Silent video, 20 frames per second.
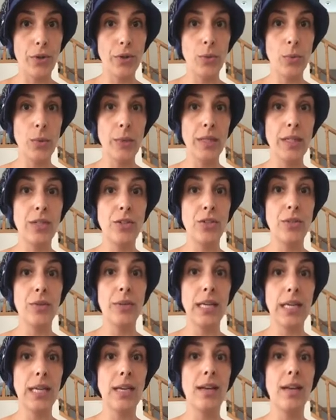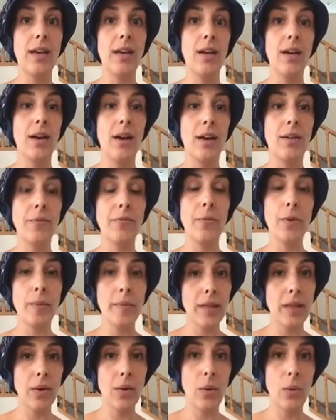You really do need
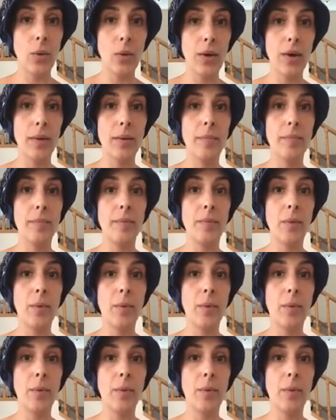formula or